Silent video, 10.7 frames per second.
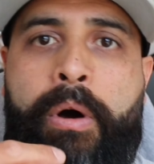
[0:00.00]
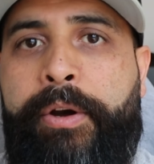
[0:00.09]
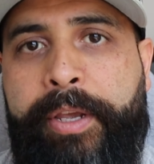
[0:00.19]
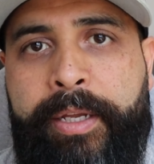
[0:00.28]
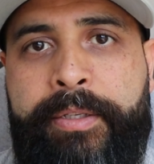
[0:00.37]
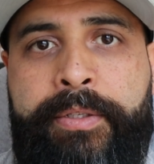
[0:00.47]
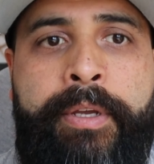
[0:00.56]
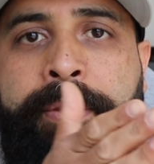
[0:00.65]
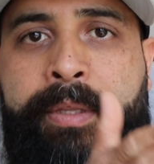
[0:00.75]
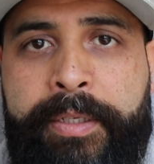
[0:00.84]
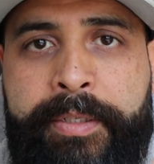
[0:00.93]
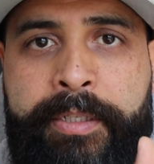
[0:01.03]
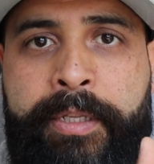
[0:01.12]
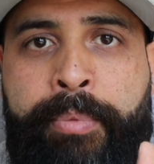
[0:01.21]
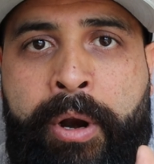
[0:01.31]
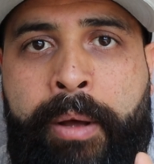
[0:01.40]
audience, this is
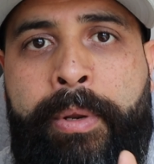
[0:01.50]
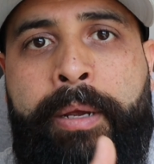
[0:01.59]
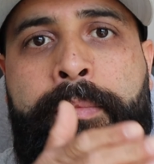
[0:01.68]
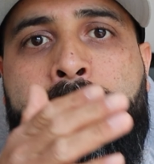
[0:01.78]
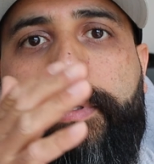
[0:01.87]
the problem.